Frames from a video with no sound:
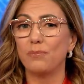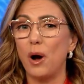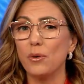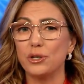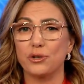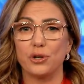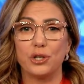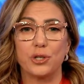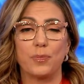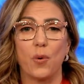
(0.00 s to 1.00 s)
poetry,
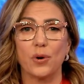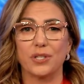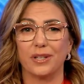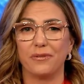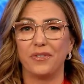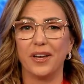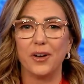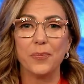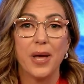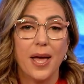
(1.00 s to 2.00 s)
sports, and
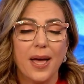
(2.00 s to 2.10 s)
film.